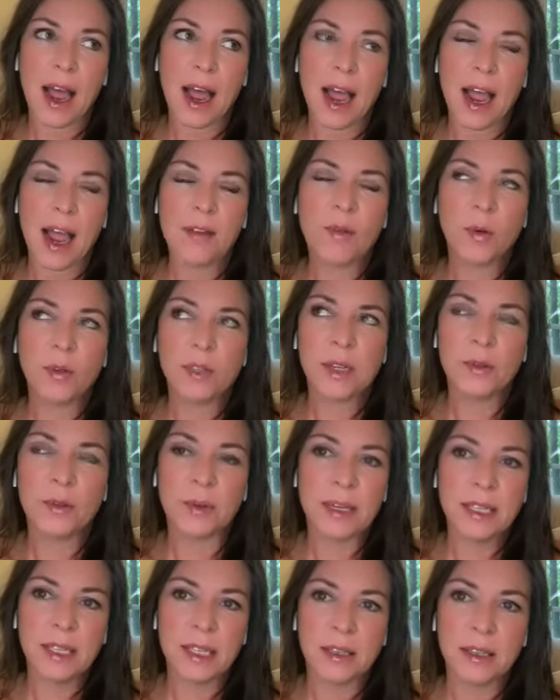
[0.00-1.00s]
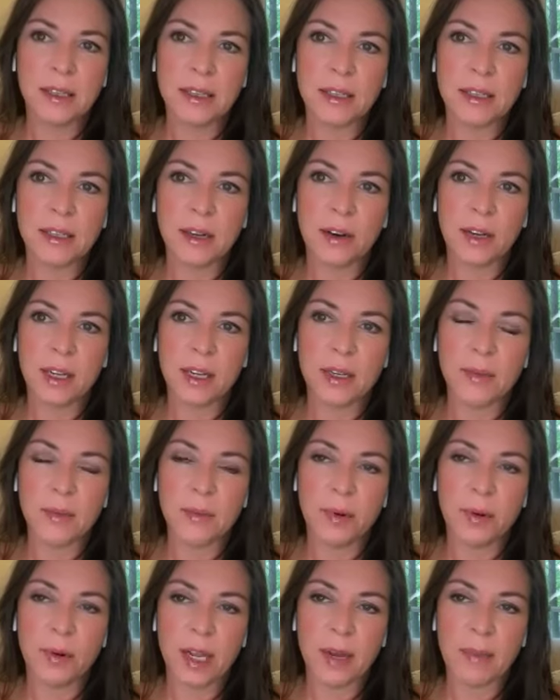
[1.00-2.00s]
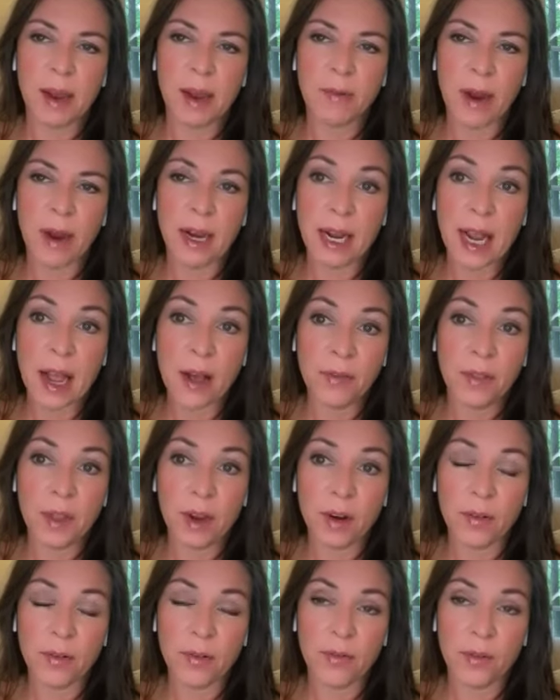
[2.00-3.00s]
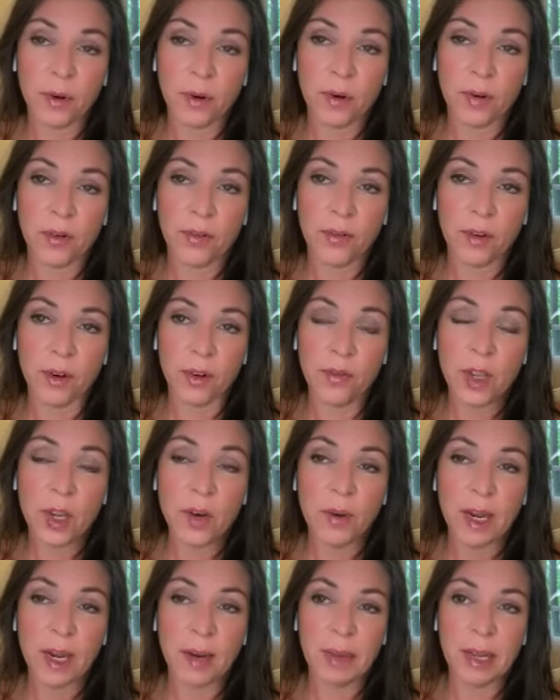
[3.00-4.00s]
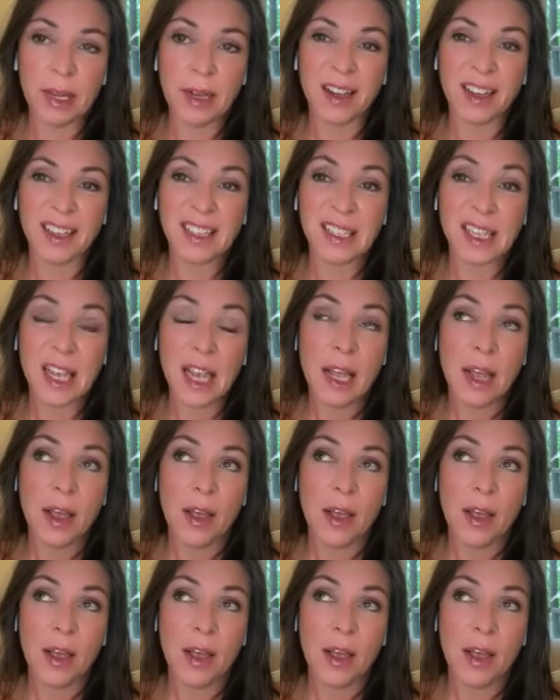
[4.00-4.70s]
I've only recently started putting my writing out there for viewing, because